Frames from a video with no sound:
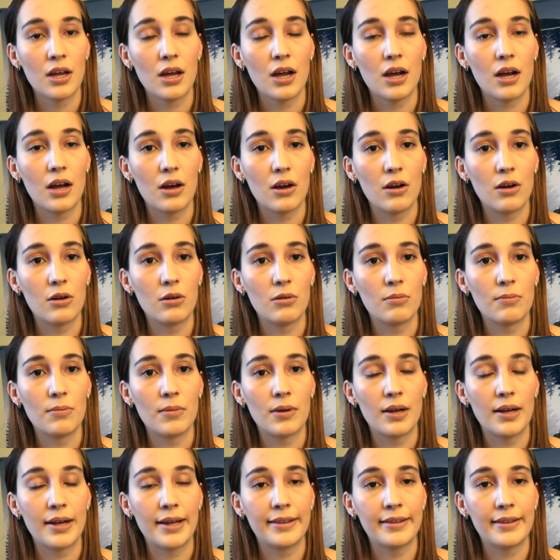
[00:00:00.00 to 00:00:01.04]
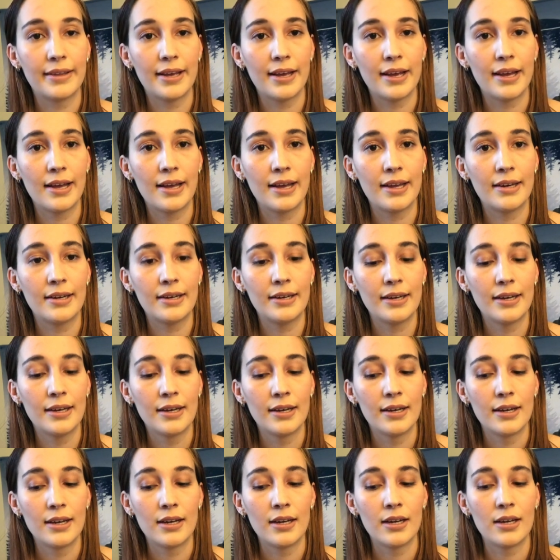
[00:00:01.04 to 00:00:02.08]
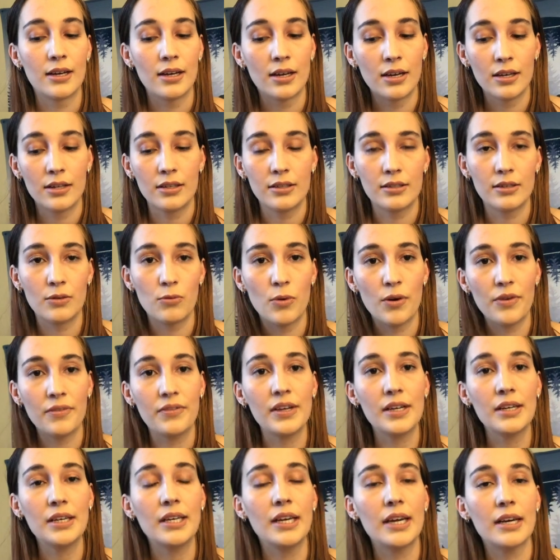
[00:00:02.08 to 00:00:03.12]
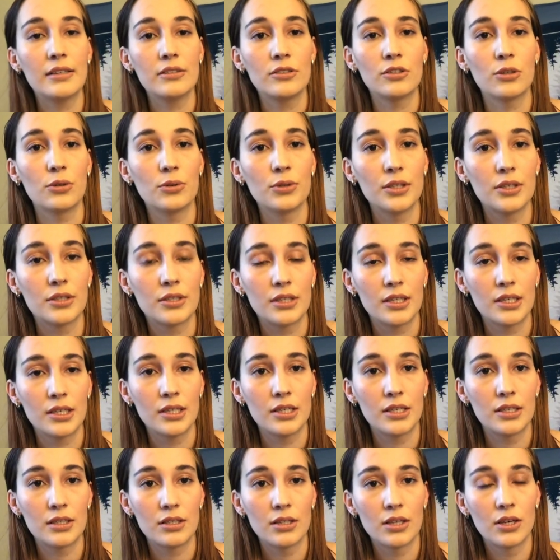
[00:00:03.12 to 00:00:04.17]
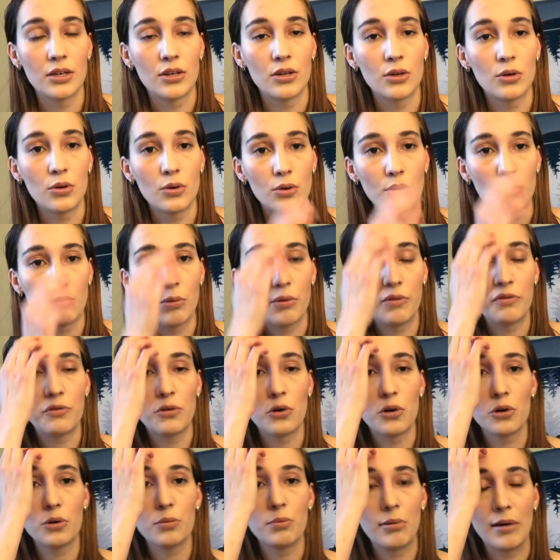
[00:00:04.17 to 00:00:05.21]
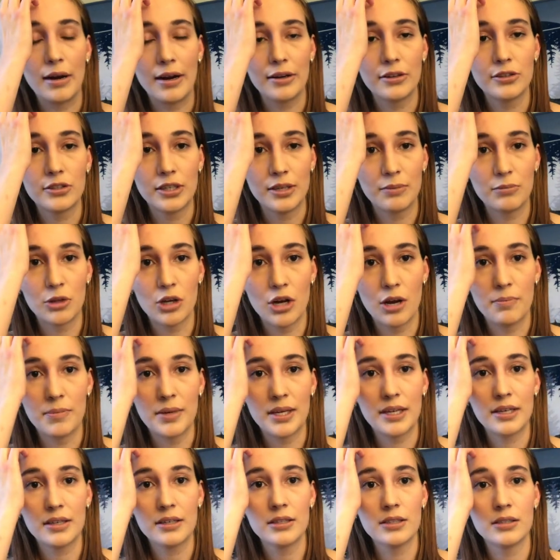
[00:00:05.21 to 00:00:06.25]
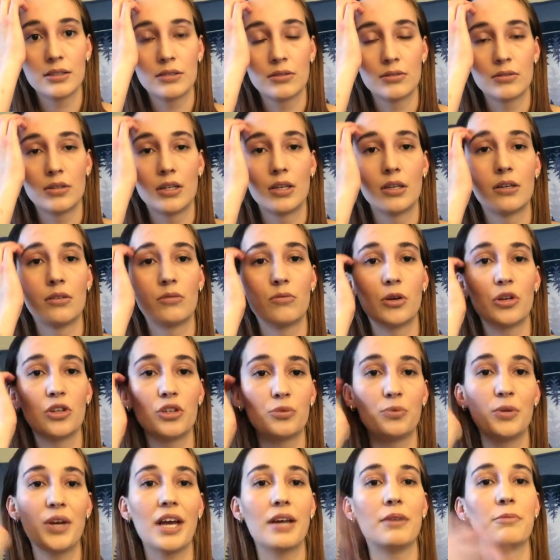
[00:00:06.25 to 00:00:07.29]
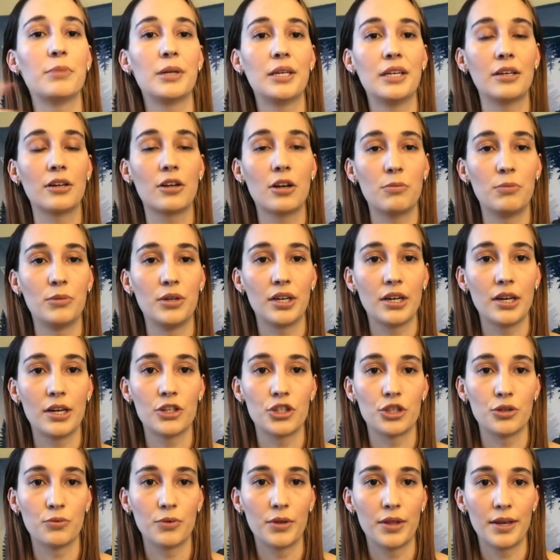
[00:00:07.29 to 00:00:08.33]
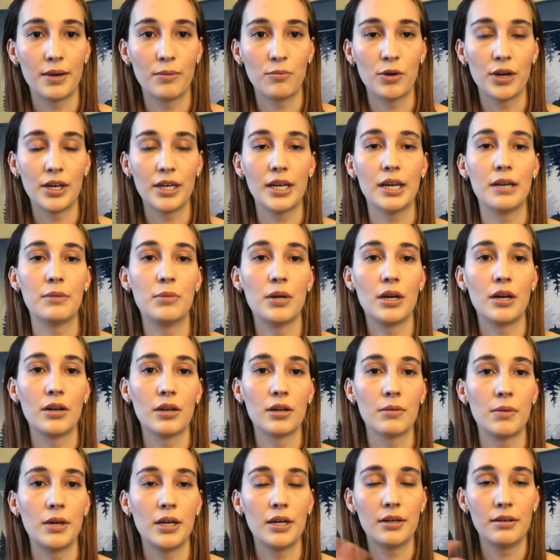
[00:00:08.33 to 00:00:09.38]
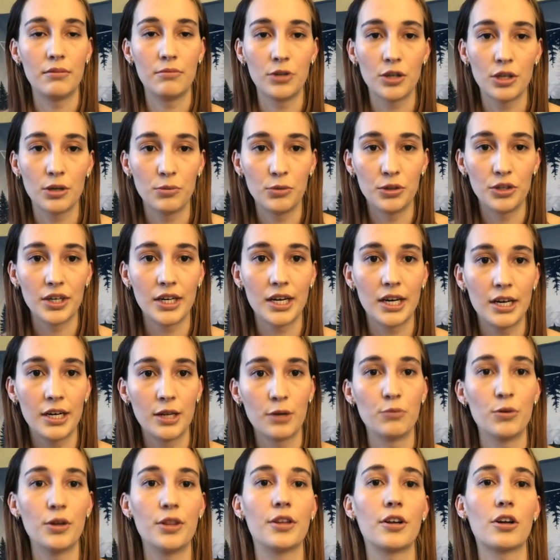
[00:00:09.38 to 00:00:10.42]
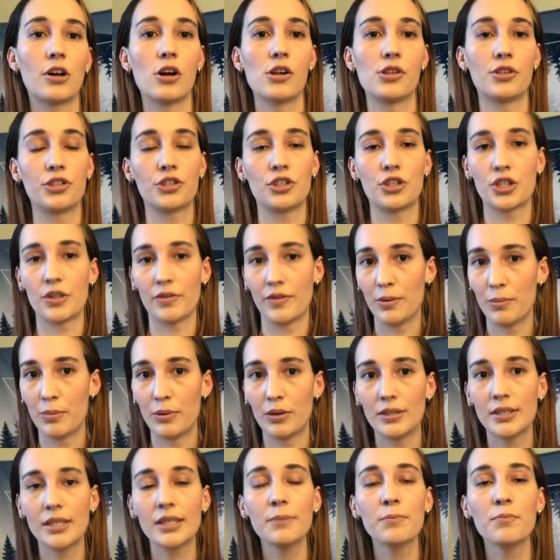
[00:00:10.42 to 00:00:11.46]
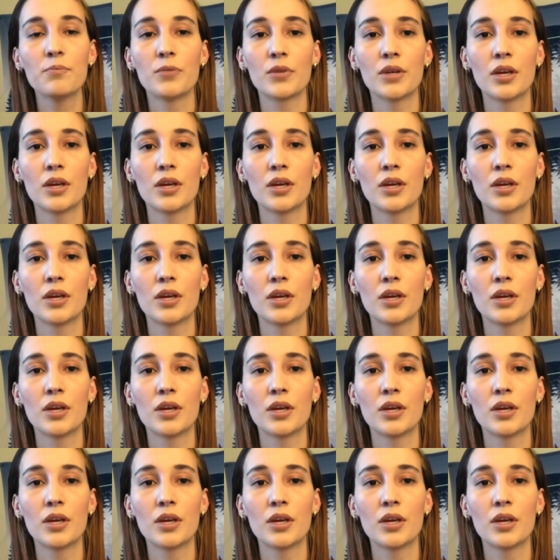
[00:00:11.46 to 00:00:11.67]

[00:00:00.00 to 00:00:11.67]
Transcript: And then the one thing he hadn't told us is prior to him coming, well, because we hadn't been in communication with him, right? He had been communicating with the concierge of the building.